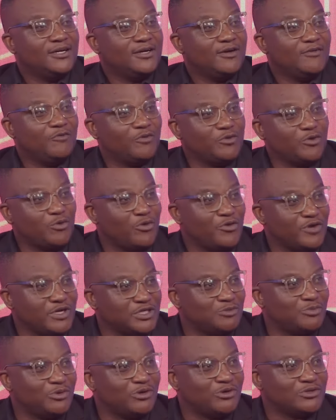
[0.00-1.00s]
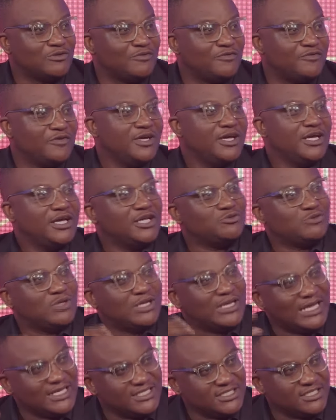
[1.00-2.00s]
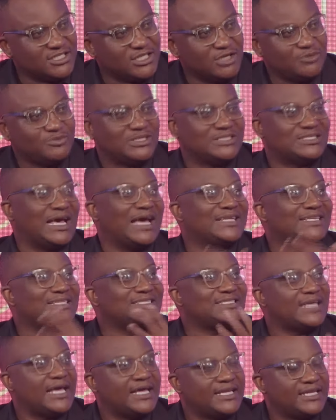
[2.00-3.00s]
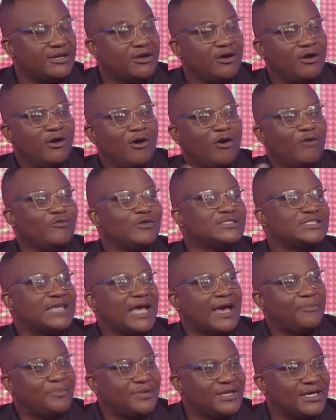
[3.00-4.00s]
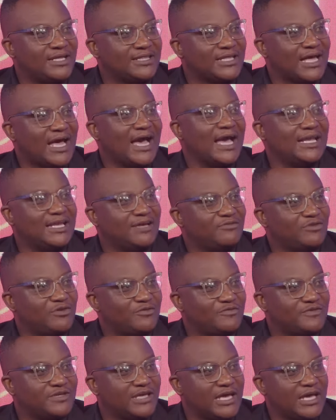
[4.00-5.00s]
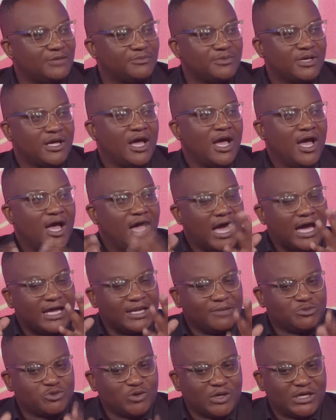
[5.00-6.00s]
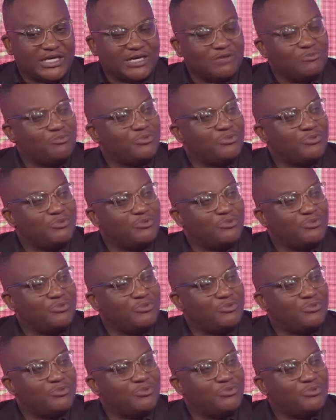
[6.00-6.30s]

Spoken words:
for the Warriors because of his relationships, his understanding of what's happening at the high level of game. And I'm sure he can